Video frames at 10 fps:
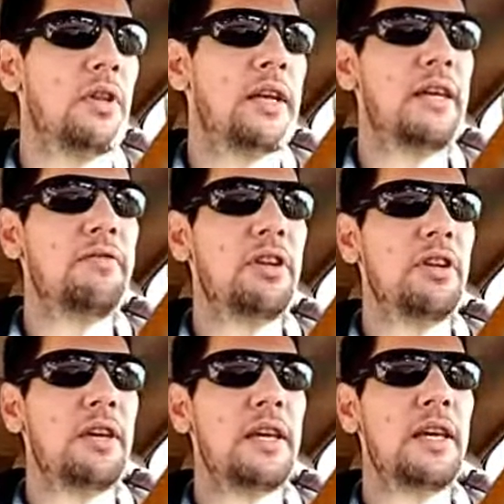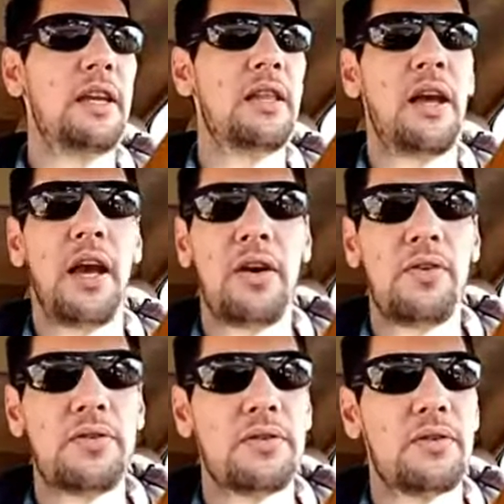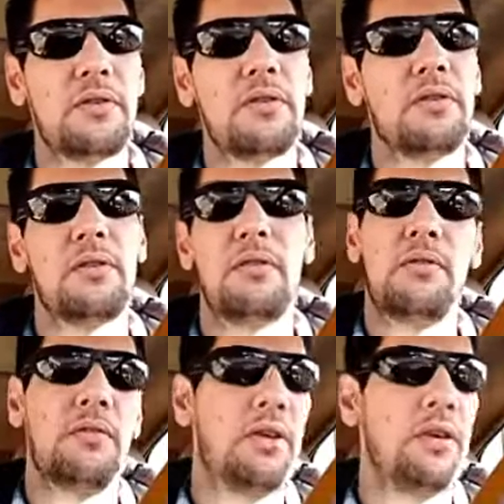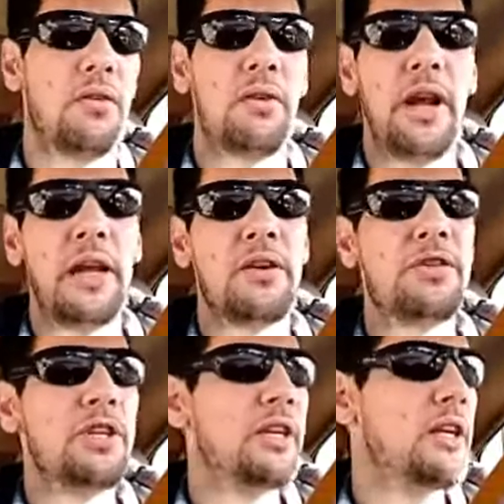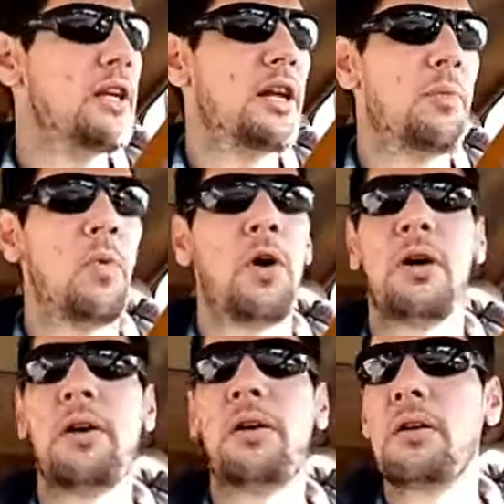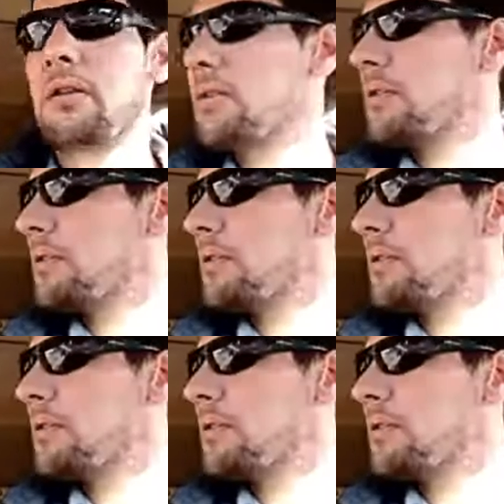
Like even heat in the house or energy to heat up water.